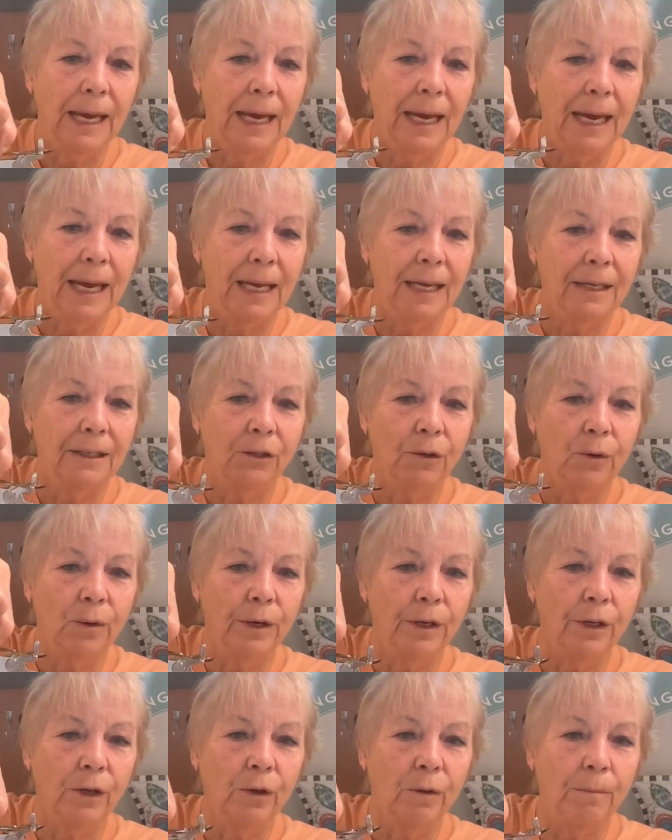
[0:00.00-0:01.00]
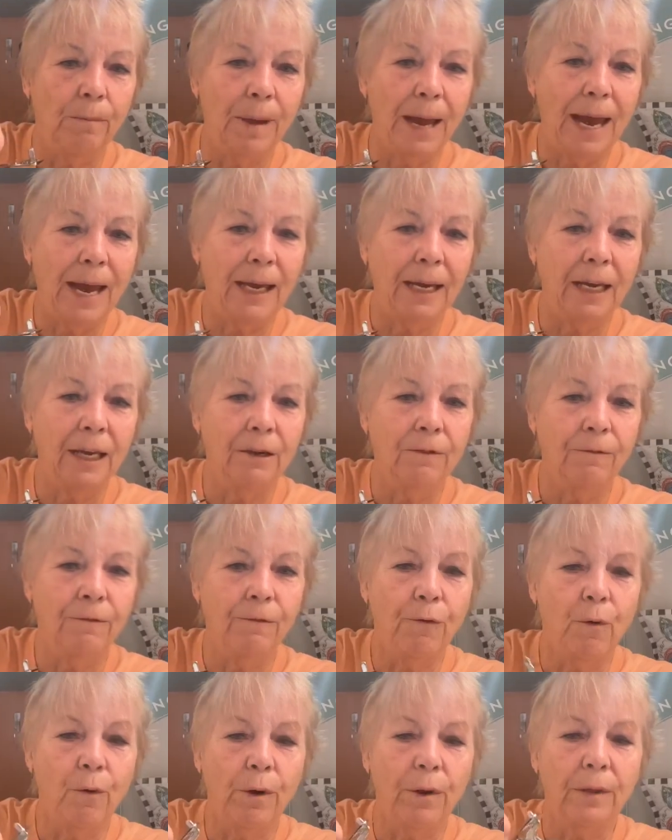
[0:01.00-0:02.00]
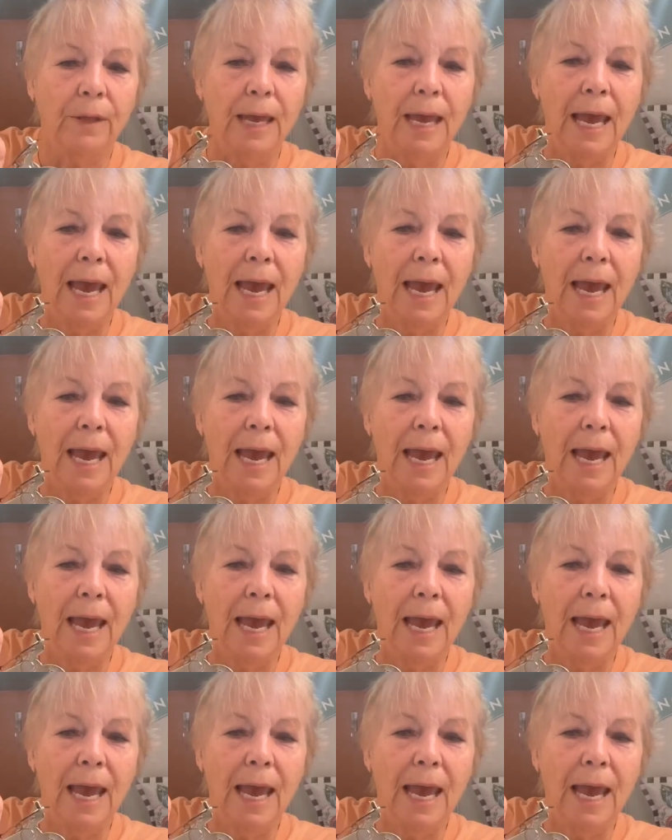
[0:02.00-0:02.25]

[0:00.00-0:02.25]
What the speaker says: It is going to go back and forth.